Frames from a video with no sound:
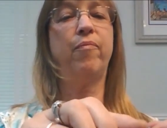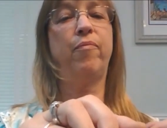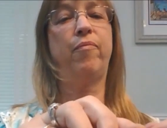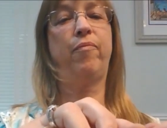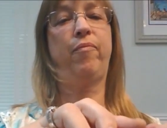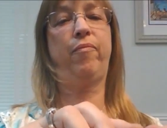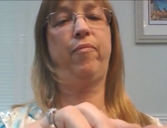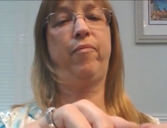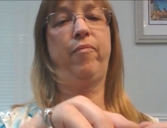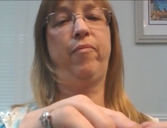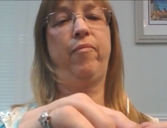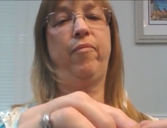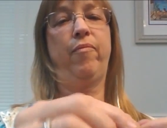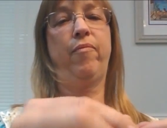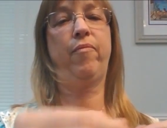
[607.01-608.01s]

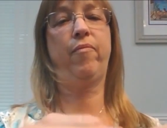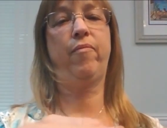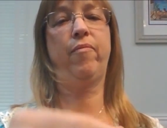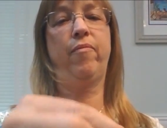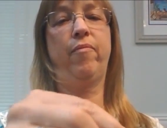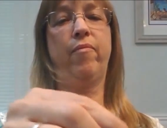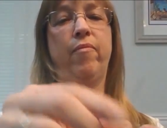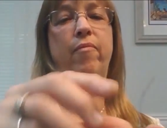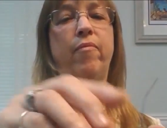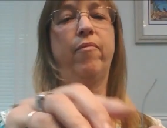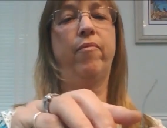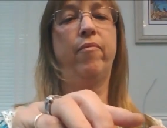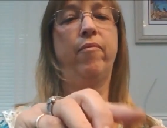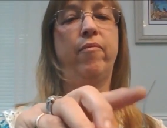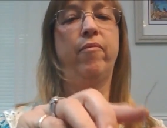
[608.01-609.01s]

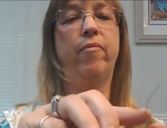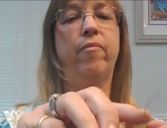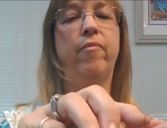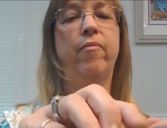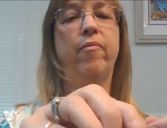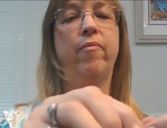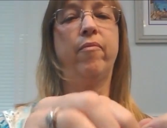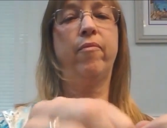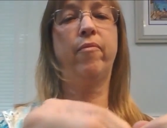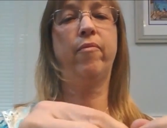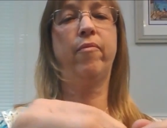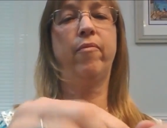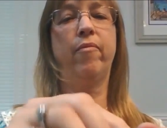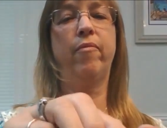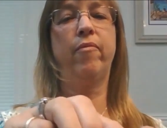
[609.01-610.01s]

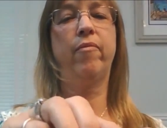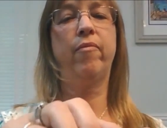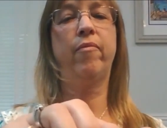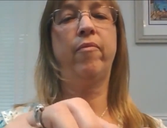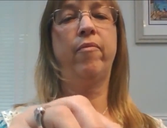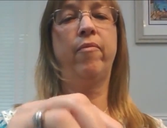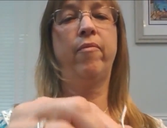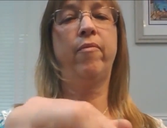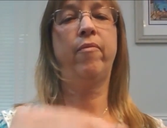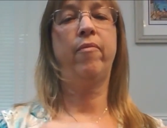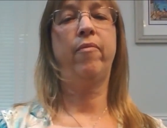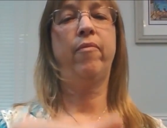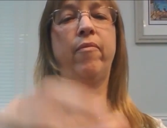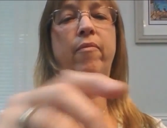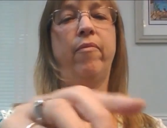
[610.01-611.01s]

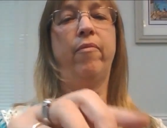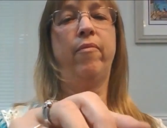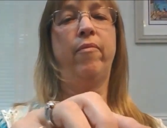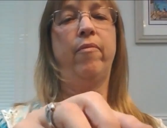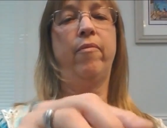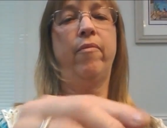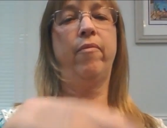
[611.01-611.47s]
(no one is talking)